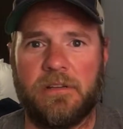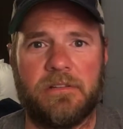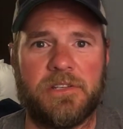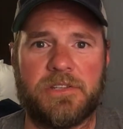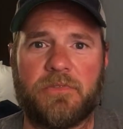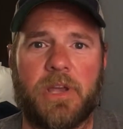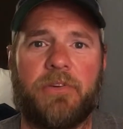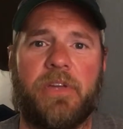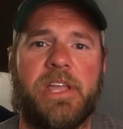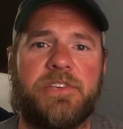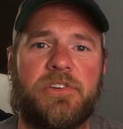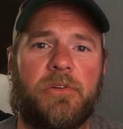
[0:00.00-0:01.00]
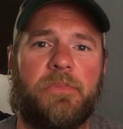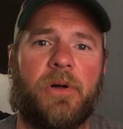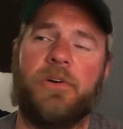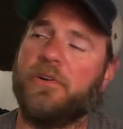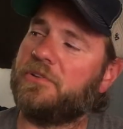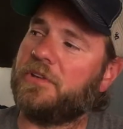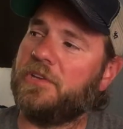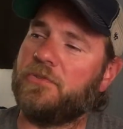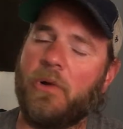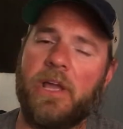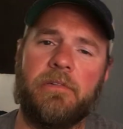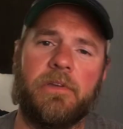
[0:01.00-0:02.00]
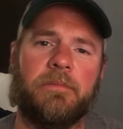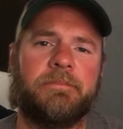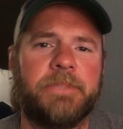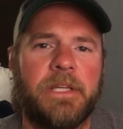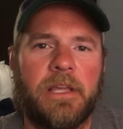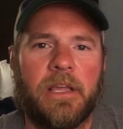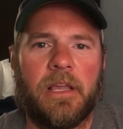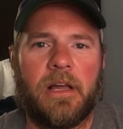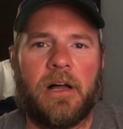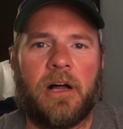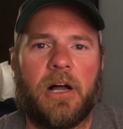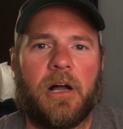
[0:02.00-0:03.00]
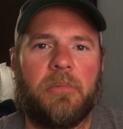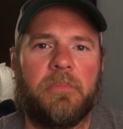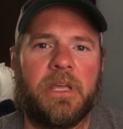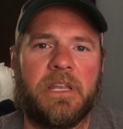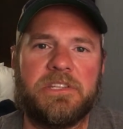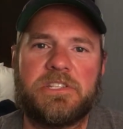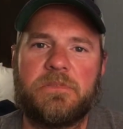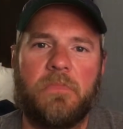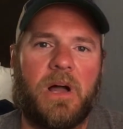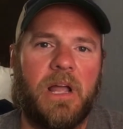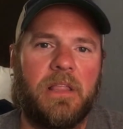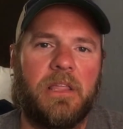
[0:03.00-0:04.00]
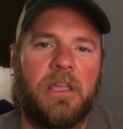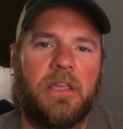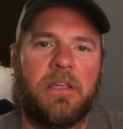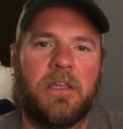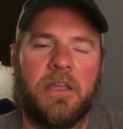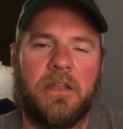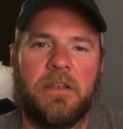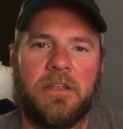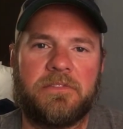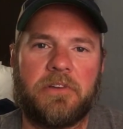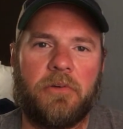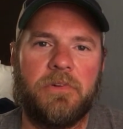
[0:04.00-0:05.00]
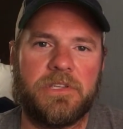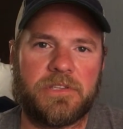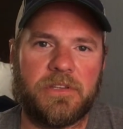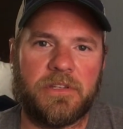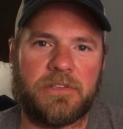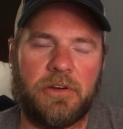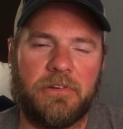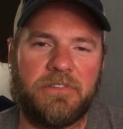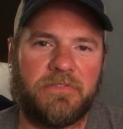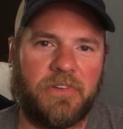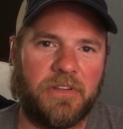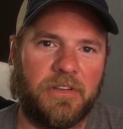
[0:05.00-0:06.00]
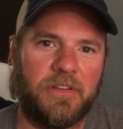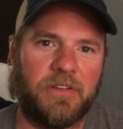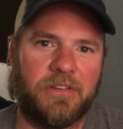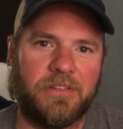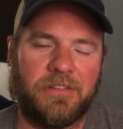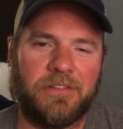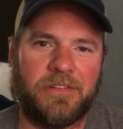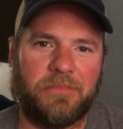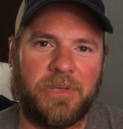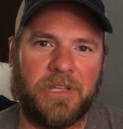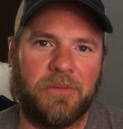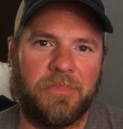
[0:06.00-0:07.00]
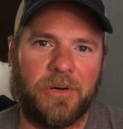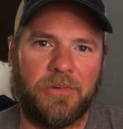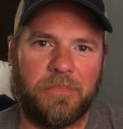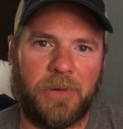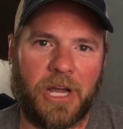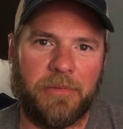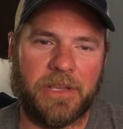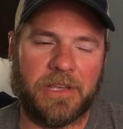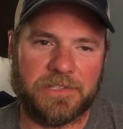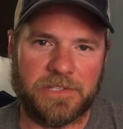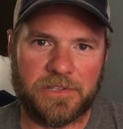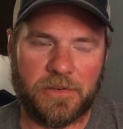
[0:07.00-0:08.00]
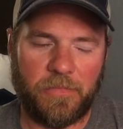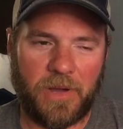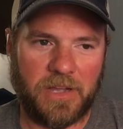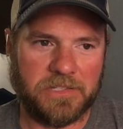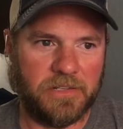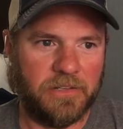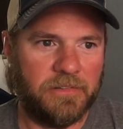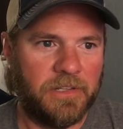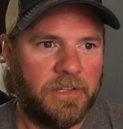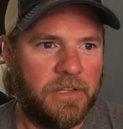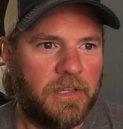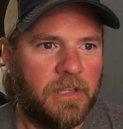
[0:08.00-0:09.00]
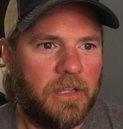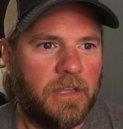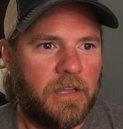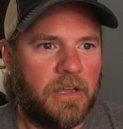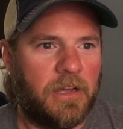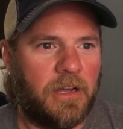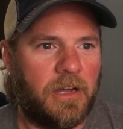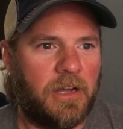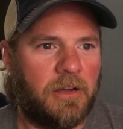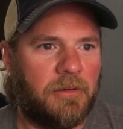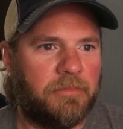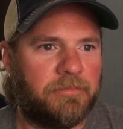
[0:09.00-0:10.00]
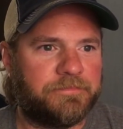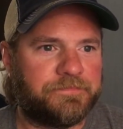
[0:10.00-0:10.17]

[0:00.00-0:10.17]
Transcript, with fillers: Just recreational boaters, he's waving, um, and he's smiling. And it's always it's always fun to to be in a boat with Bobby because he's so positive. Um,